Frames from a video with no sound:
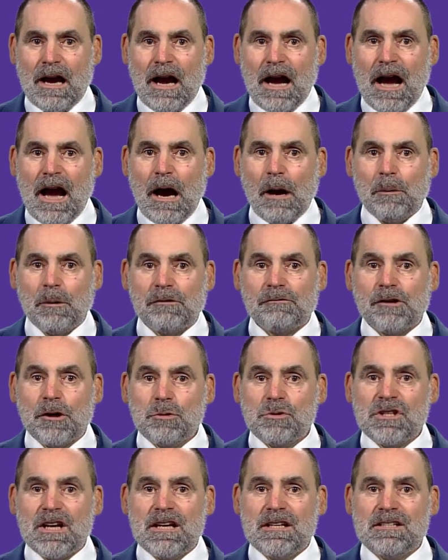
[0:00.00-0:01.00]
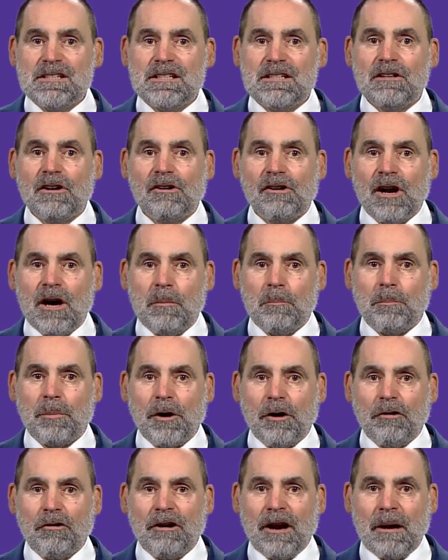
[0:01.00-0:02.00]
Our rotating grant
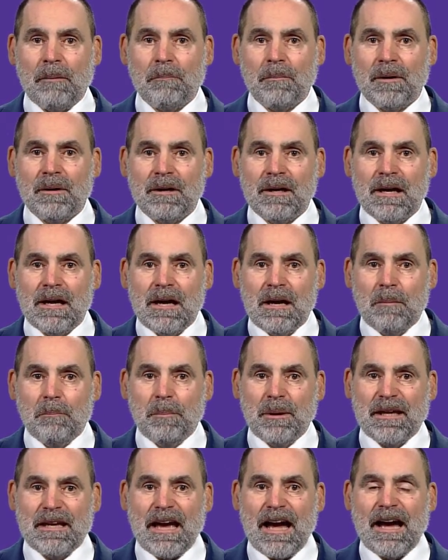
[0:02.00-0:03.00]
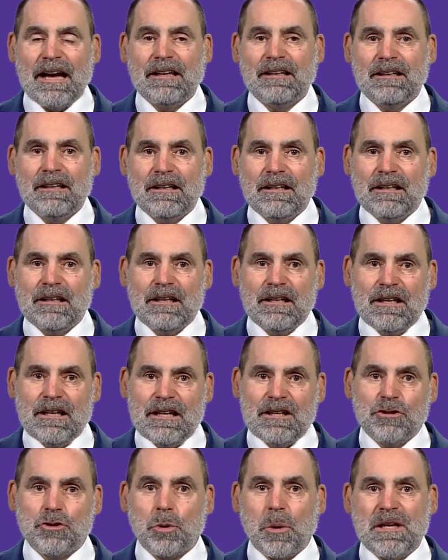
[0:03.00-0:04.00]
program began
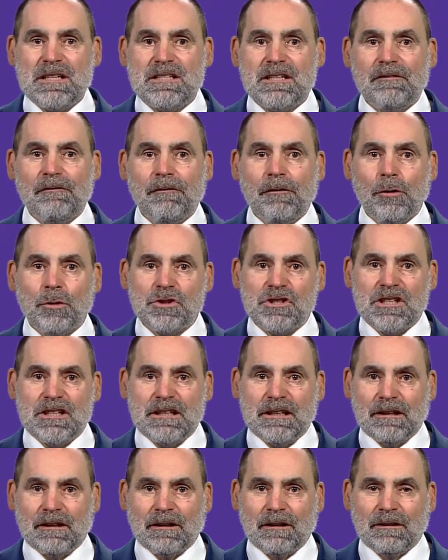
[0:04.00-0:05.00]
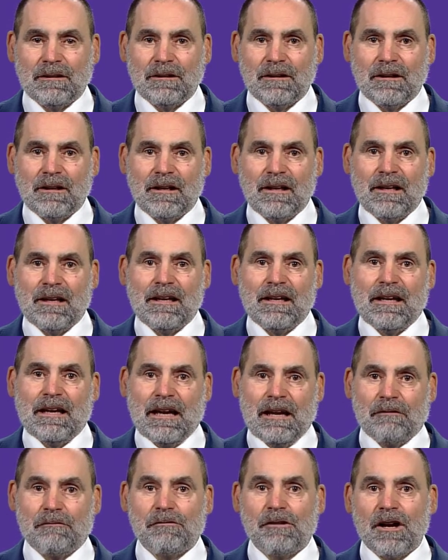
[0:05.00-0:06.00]
in 2014.
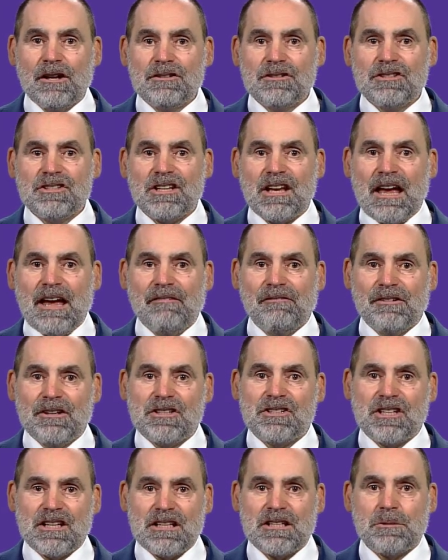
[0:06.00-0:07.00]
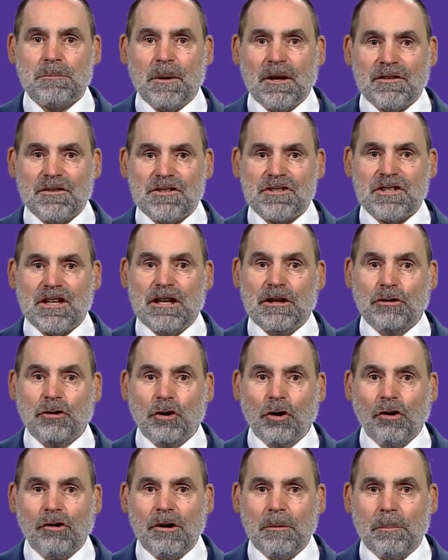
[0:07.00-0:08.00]
It runs every 6 months in
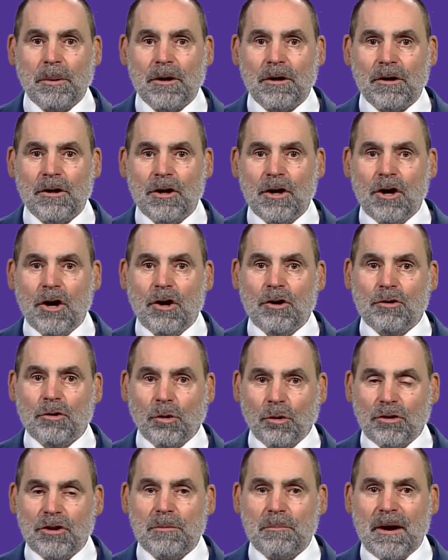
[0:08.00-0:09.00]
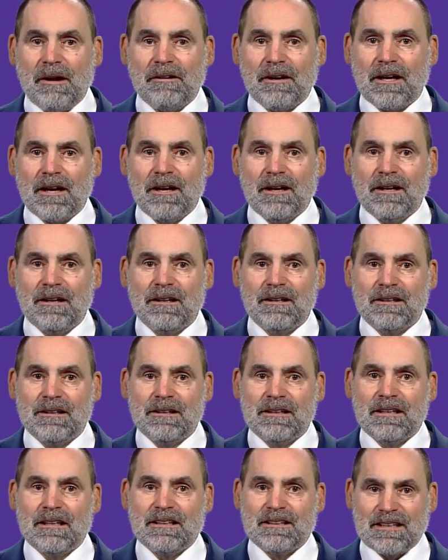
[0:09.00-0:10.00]
Europe, North America,
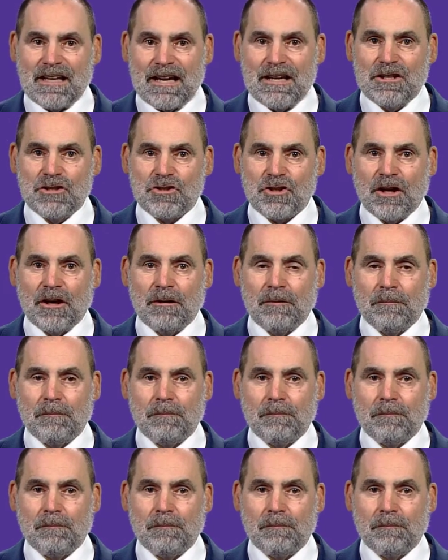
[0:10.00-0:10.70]
and Asia.